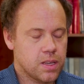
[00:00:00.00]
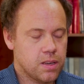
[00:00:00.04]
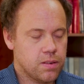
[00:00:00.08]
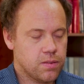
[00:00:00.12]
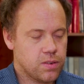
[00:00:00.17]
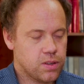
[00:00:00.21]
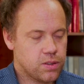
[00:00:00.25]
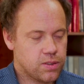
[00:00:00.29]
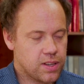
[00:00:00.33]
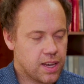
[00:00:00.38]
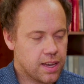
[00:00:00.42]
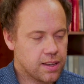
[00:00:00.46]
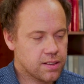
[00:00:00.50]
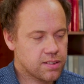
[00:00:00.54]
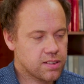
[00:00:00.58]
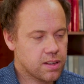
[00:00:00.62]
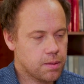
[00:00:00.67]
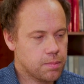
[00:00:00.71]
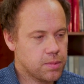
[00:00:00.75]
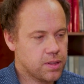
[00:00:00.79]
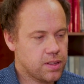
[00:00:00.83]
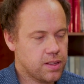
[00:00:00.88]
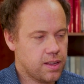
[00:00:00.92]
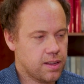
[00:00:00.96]
If you take
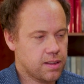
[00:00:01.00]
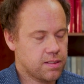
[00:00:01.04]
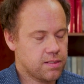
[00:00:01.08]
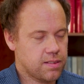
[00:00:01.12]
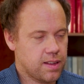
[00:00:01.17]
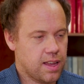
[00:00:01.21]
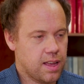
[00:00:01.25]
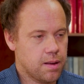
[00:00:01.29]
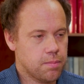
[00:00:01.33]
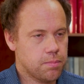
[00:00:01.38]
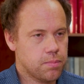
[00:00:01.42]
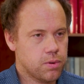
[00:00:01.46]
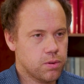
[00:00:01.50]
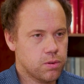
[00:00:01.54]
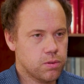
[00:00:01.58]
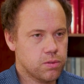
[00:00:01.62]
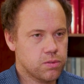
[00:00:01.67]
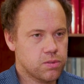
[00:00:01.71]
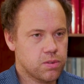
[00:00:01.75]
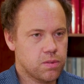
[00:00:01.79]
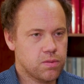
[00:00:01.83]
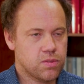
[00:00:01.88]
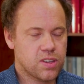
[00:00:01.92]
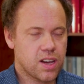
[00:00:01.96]
some of the
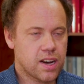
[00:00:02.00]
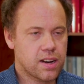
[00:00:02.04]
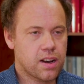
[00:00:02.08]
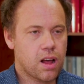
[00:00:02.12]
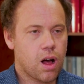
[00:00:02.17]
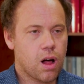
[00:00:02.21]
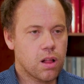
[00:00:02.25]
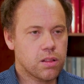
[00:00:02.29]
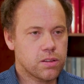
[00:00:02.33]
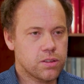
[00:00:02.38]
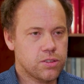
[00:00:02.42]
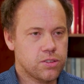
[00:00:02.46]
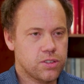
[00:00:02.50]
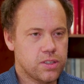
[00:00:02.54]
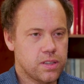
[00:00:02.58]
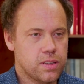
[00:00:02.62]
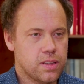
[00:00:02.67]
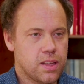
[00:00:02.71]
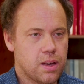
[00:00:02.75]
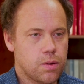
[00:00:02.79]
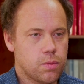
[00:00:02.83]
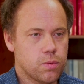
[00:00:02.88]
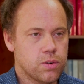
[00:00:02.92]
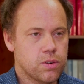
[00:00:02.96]
examples of technology
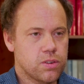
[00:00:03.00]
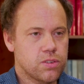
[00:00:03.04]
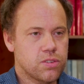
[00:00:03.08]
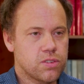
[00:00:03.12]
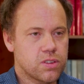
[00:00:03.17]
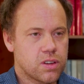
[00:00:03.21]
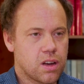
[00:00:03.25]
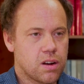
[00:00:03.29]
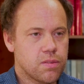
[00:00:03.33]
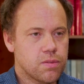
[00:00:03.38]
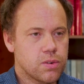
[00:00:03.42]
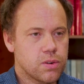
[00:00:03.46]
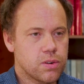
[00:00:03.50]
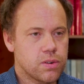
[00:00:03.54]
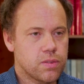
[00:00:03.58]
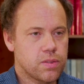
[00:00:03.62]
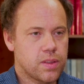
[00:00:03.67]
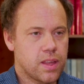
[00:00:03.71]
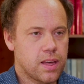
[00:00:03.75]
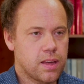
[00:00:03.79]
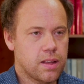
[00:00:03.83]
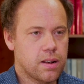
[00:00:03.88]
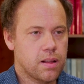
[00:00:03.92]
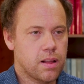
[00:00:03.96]
that were discovered
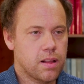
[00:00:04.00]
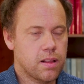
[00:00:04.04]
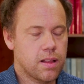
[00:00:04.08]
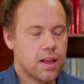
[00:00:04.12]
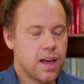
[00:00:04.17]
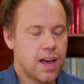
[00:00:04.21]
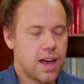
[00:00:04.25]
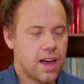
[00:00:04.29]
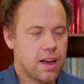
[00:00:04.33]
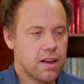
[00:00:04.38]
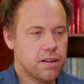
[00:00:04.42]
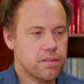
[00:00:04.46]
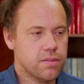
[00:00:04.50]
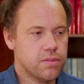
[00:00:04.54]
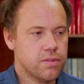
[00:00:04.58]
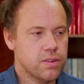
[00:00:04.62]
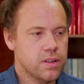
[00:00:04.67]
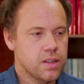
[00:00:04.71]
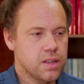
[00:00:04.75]
that have